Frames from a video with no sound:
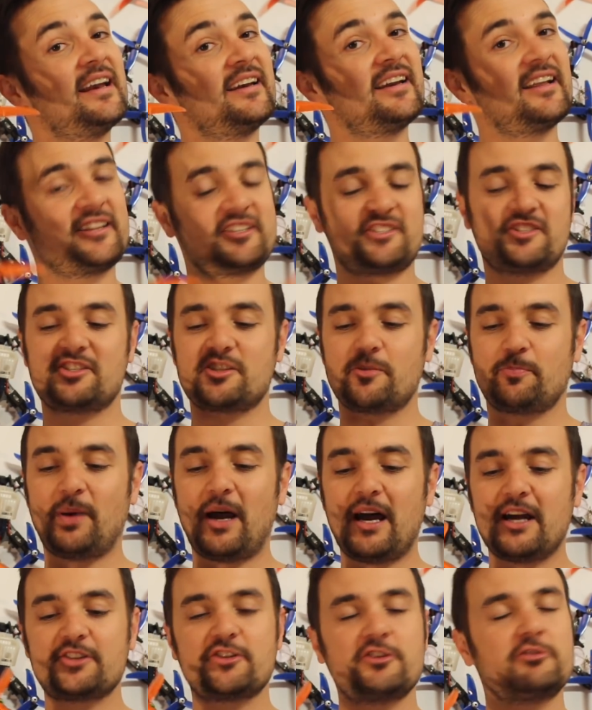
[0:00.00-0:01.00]
Now, this is the
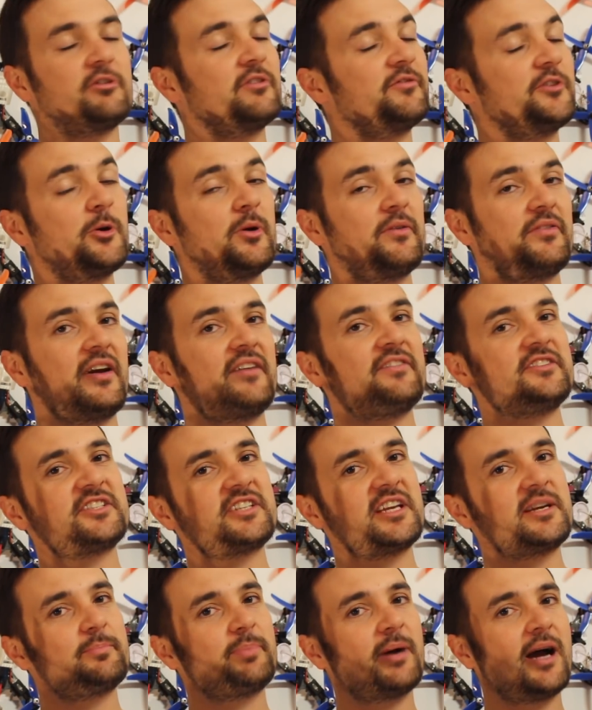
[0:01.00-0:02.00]
part 2 review. If you haven't
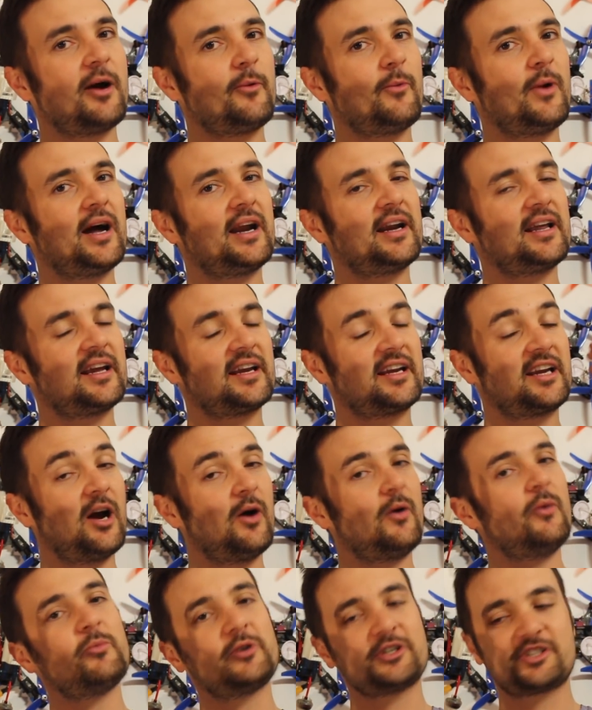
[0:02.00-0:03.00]
seen part 1,
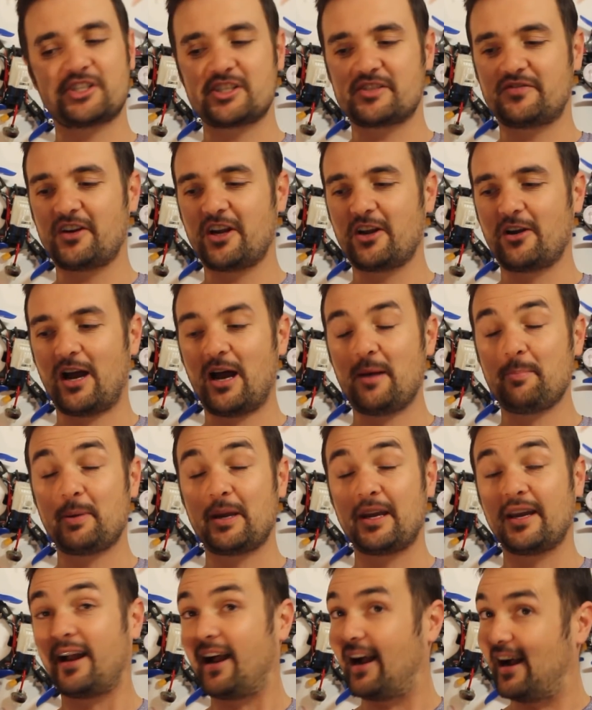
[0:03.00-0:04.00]
go and watch this video up
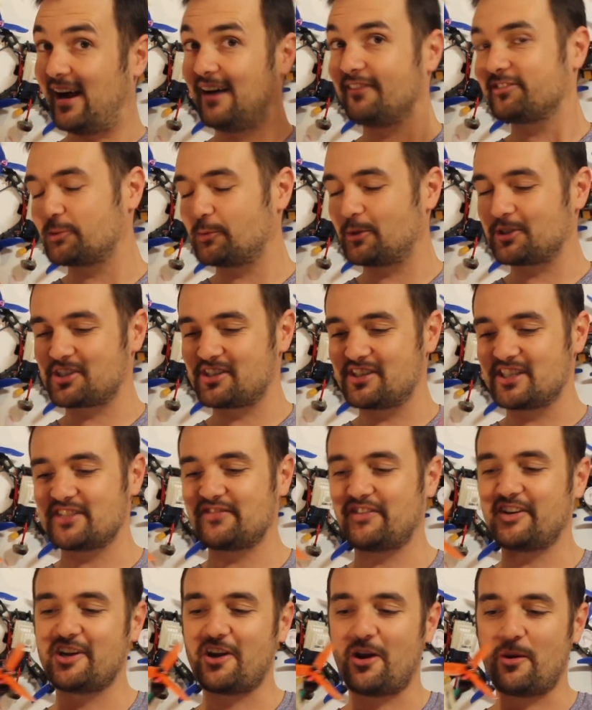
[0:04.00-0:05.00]
here after watching
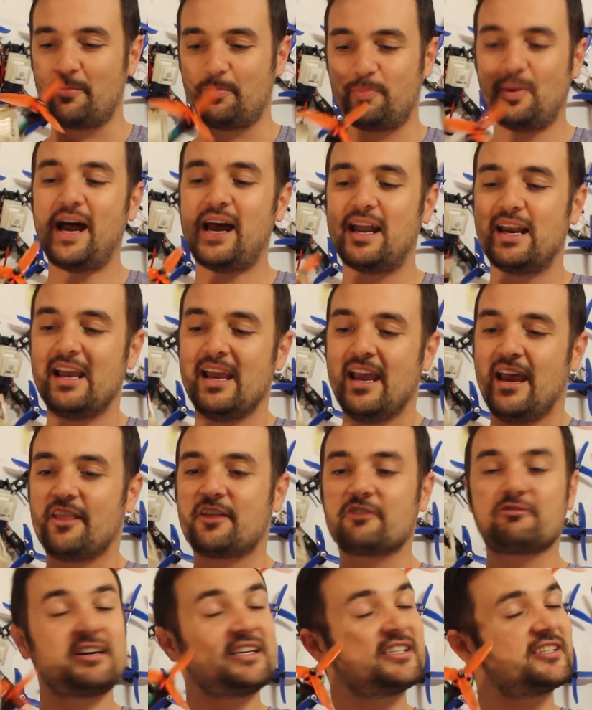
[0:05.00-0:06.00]
this video. But
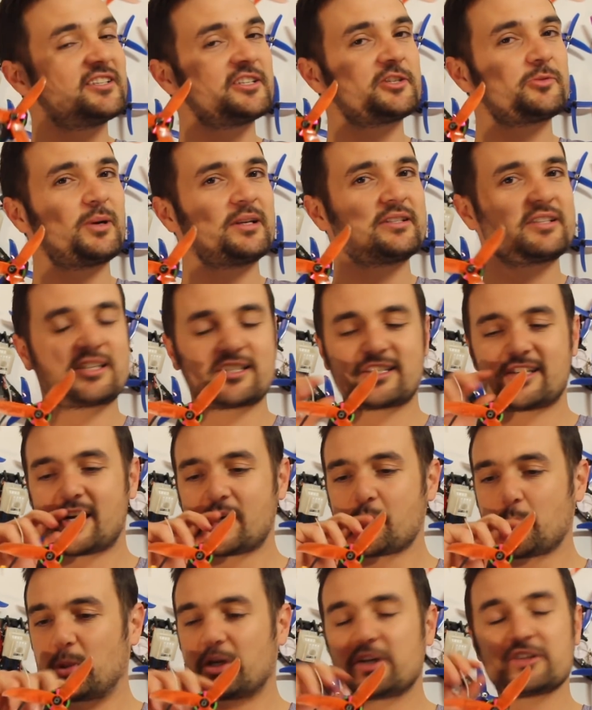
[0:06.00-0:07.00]
the reason this one's
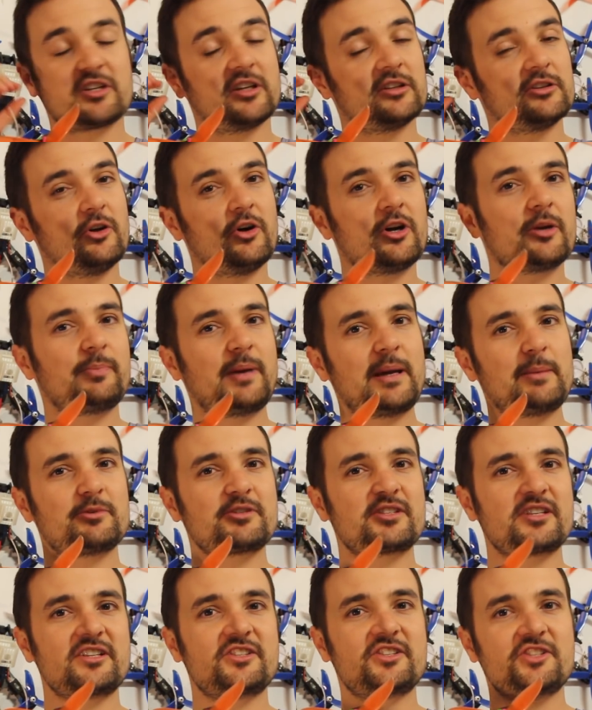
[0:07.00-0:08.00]
exciting is because a lot of people
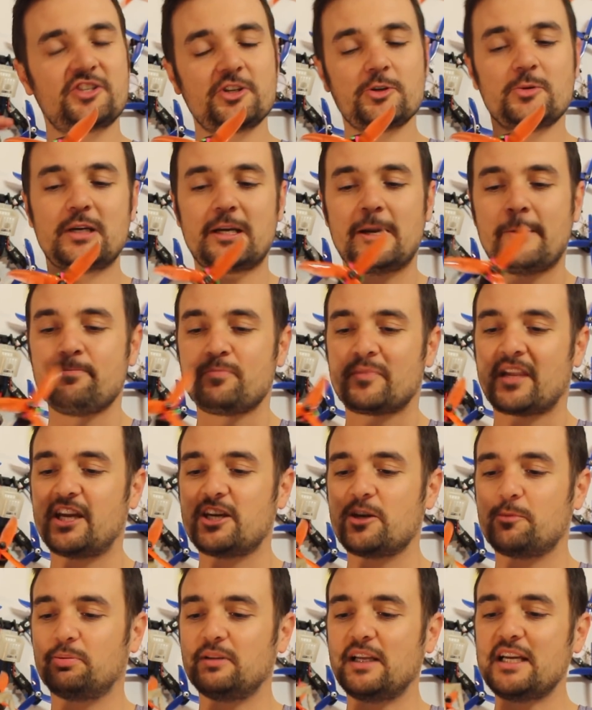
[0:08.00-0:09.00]
said, Stuart,
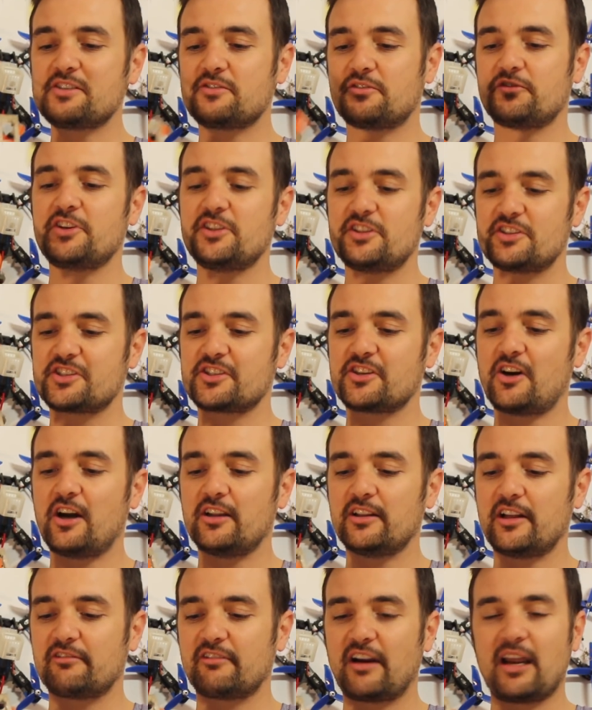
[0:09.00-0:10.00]
can you please review the
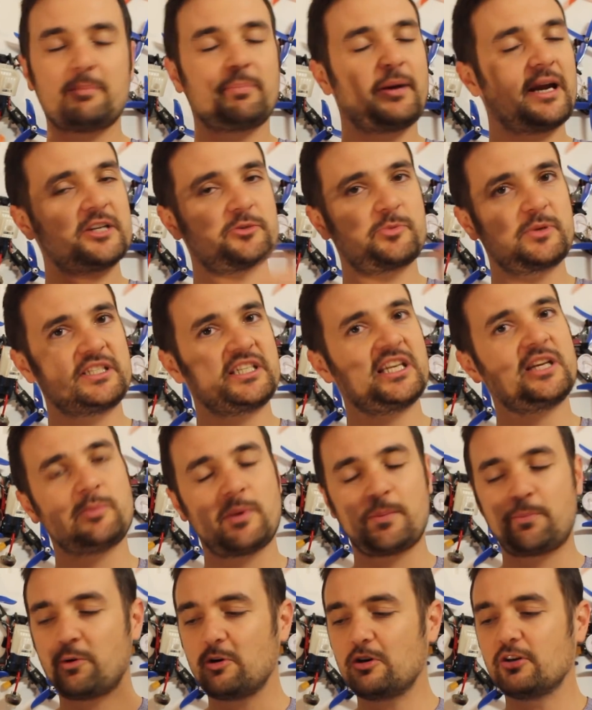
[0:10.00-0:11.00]
Skyline Rampage? We did.
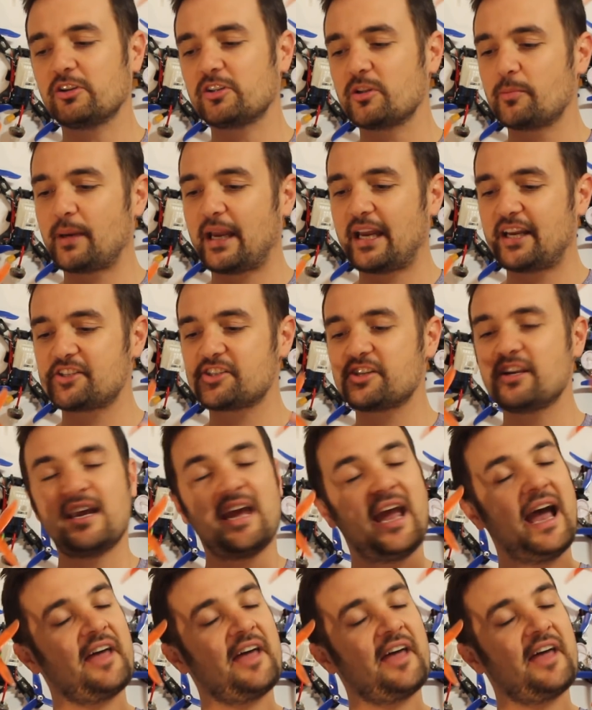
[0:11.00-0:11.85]
We put it on the bench.